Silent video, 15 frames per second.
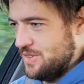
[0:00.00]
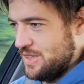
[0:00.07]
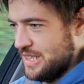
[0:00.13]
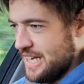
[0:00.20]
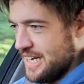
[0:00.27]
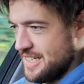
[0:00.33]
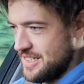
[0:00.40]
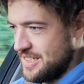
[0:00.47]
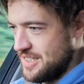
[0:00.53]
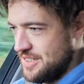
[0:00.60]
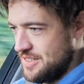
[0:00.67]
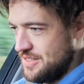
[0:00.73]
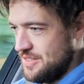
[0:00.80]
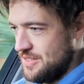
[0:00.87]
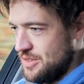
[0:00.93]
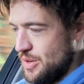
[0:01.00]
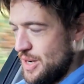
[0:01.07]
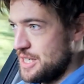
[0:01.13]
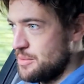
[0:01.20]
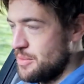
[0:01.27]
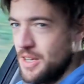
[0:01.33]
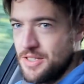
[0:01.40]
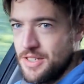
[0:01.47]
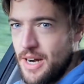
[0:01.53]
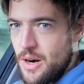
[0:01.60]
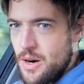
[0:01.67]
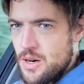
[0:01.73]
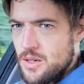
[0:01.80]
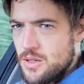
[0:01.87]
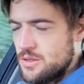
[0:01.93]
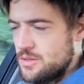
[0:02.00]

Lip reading: that's 20 miles an hour.